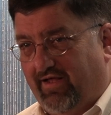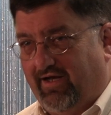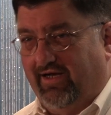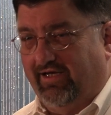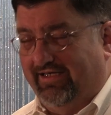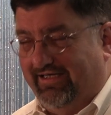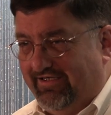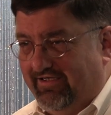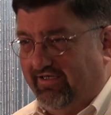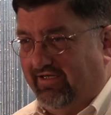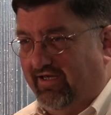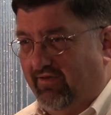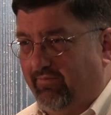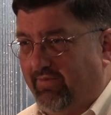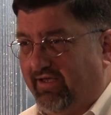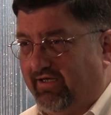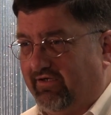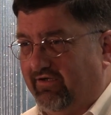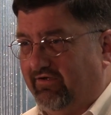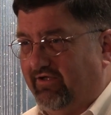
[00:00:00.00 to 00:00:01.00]
that I needed to get
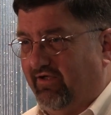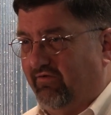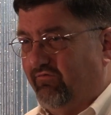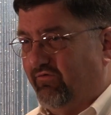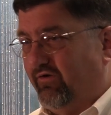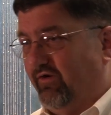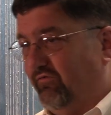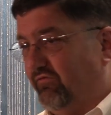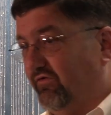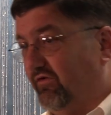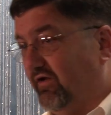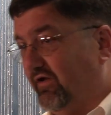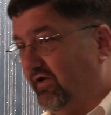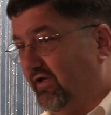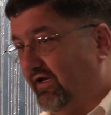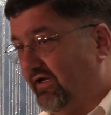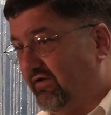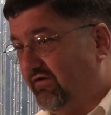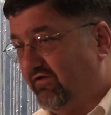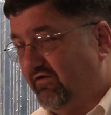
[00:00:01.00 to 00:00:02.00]
back to Denver, and I
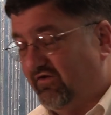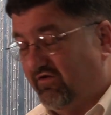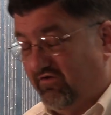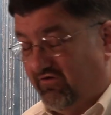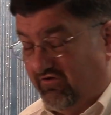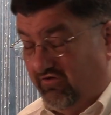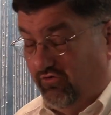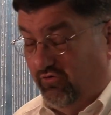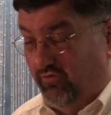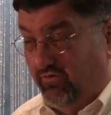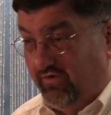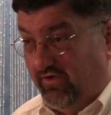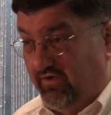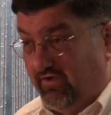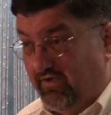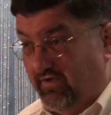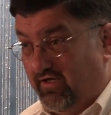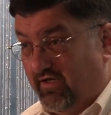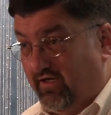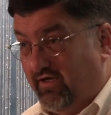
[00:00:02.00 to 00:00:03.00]
needed to
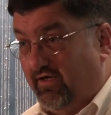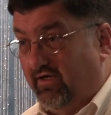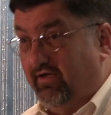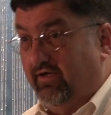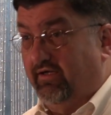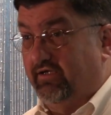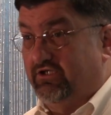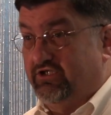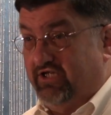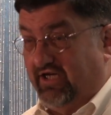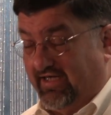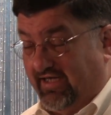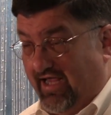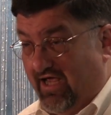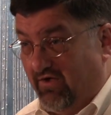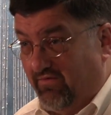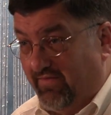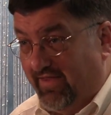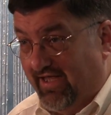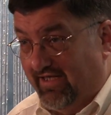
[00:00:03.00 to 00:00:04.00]
check
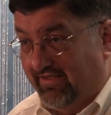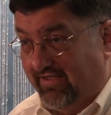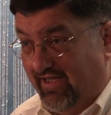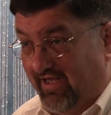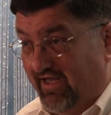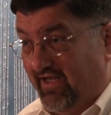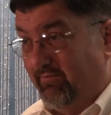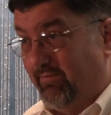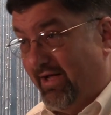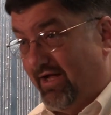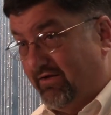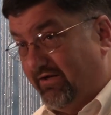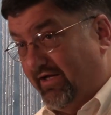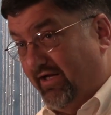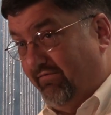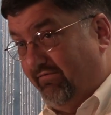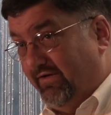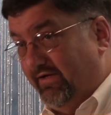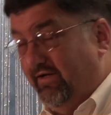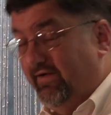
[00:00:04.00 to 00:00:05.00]
out that day at about
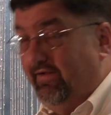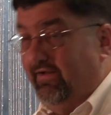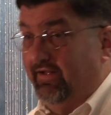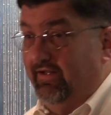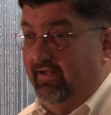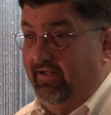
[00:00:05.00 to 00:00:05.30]
11.